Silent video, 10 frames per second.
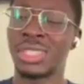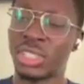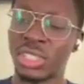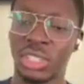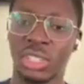
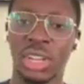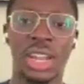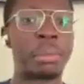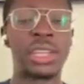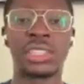this is a
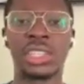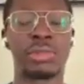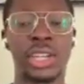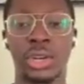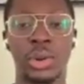shot. I
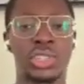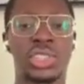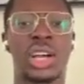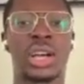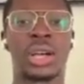messaged my coach,